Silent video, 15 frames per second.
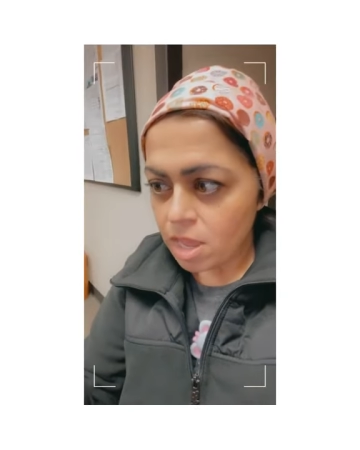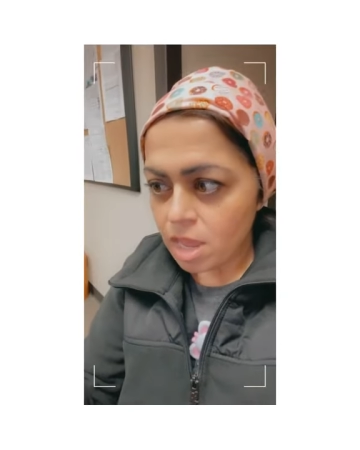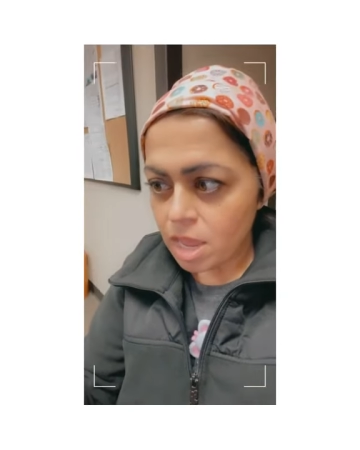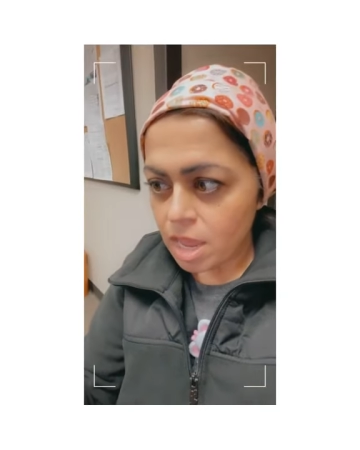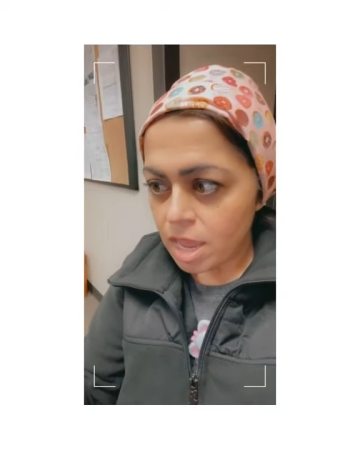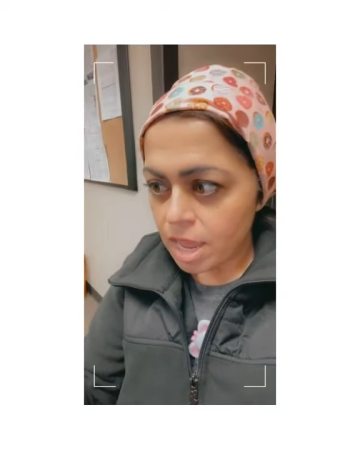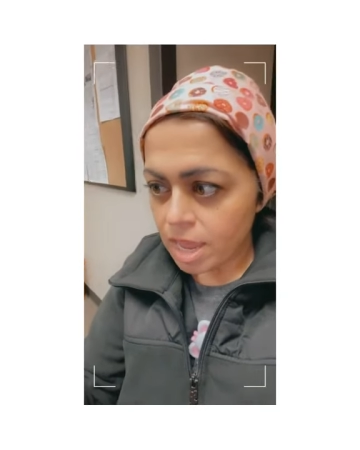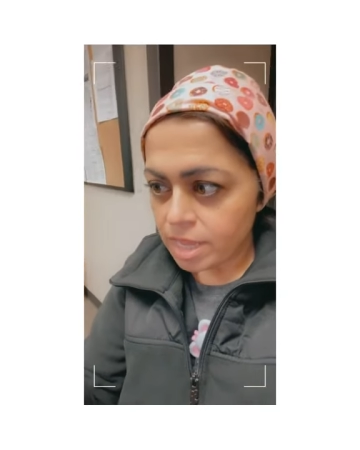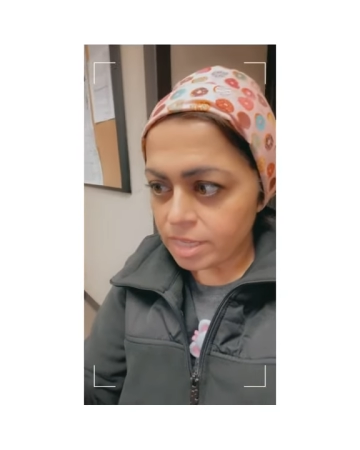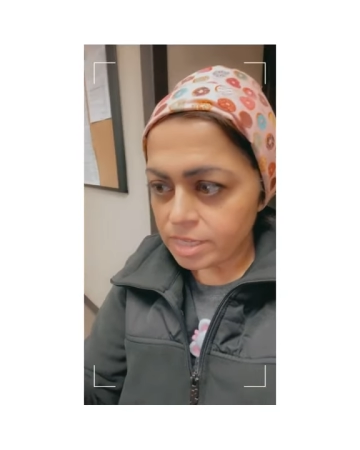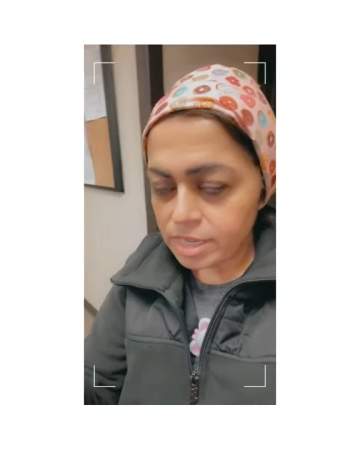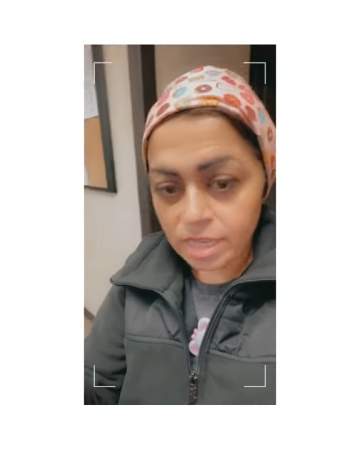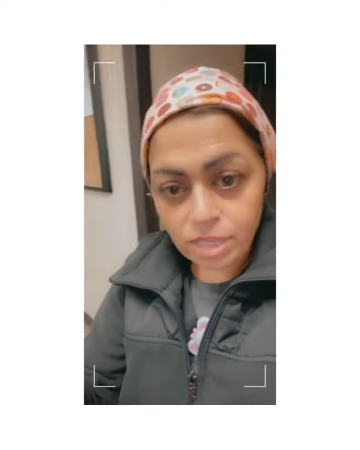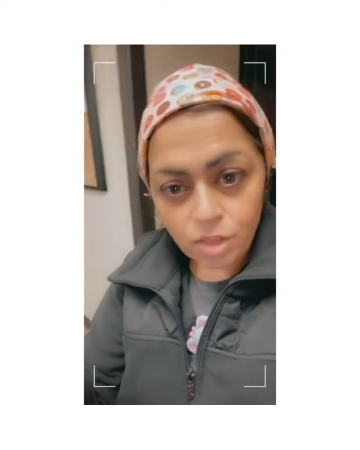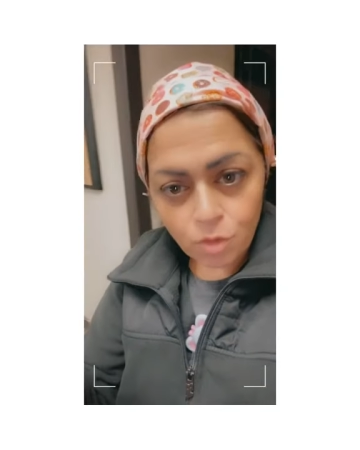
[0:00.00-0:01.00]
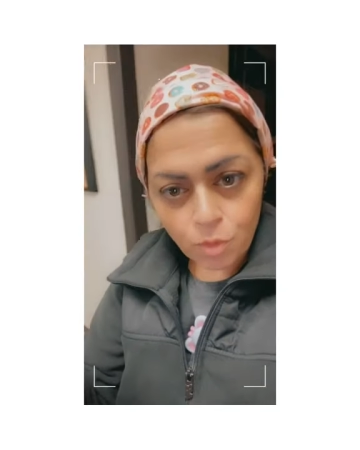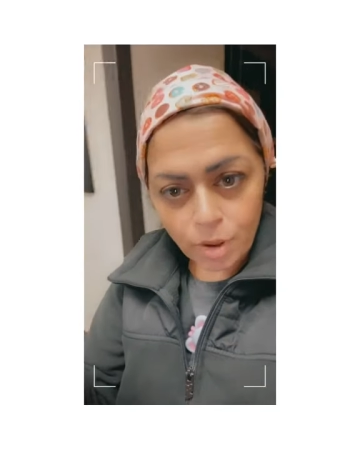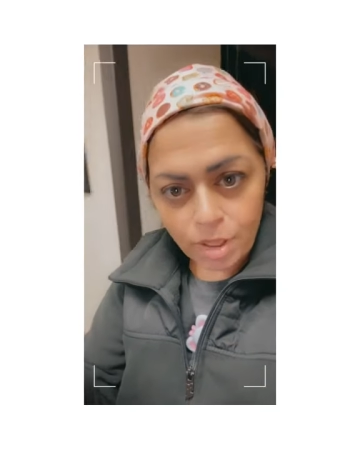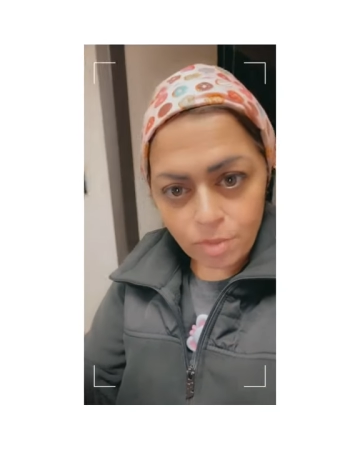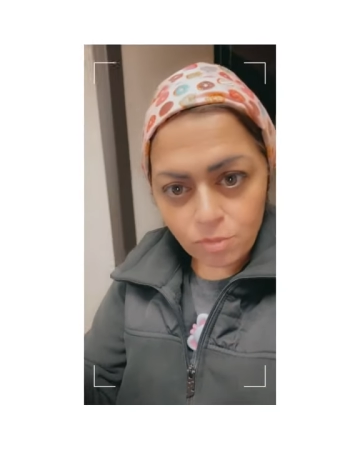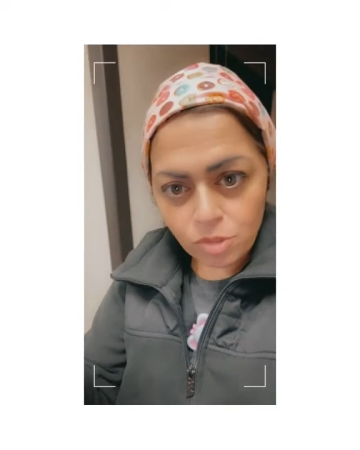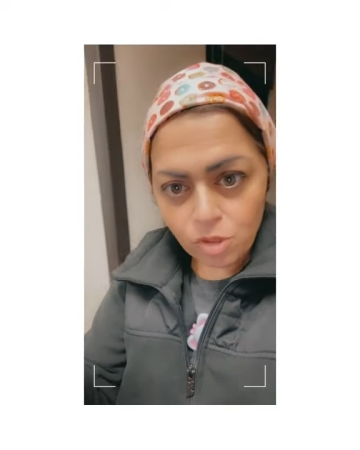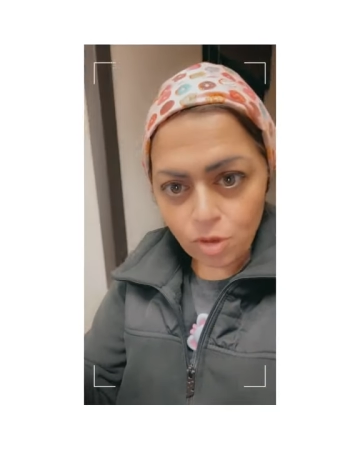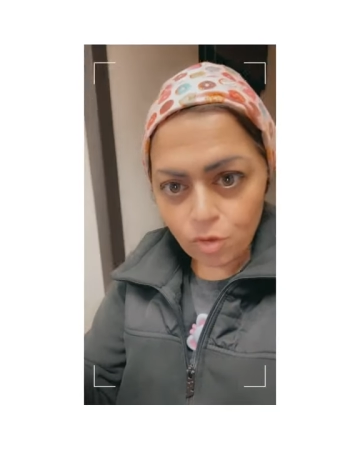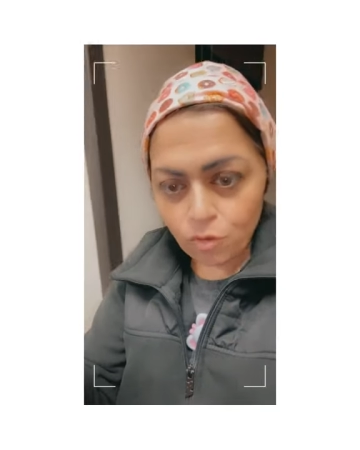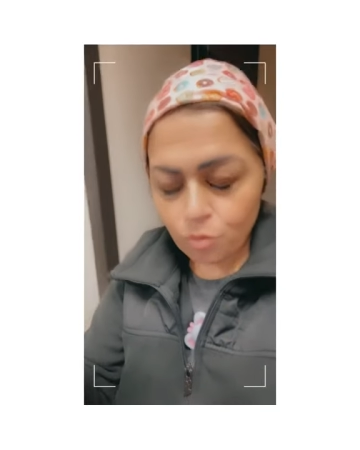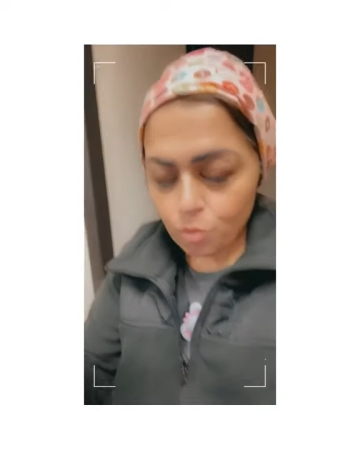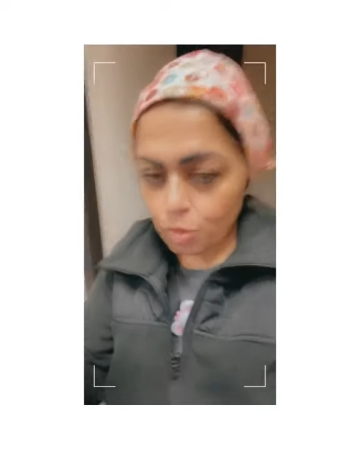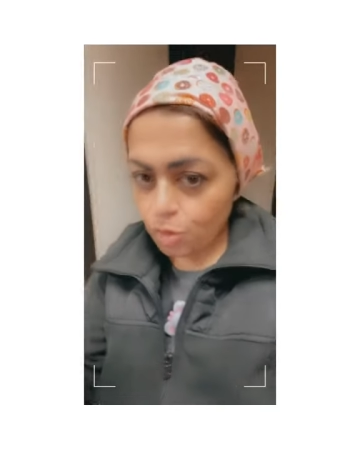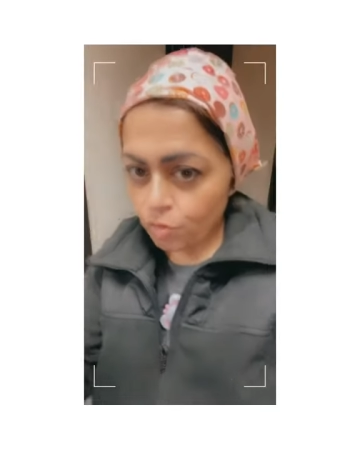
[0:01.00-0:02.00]
18 grams of
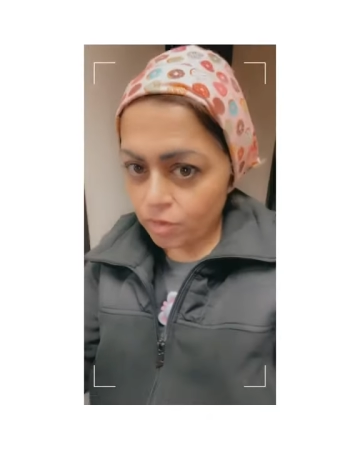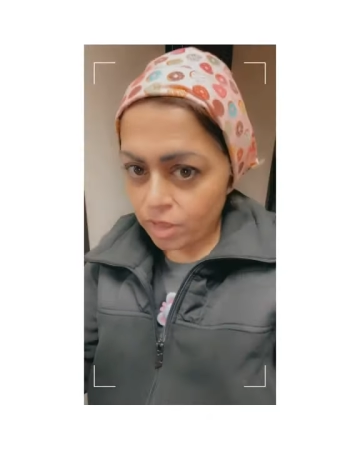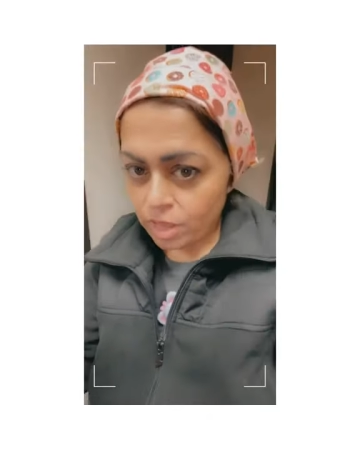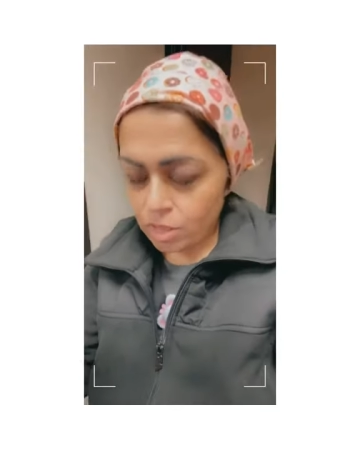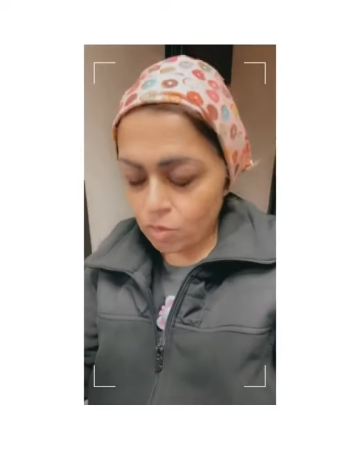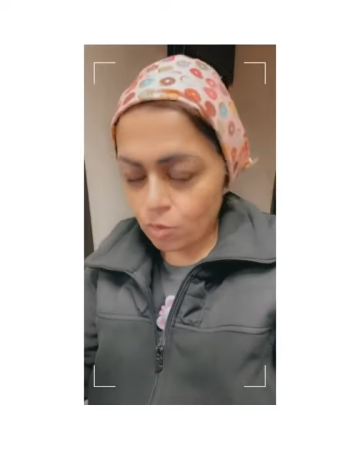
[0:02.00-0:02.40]
protein,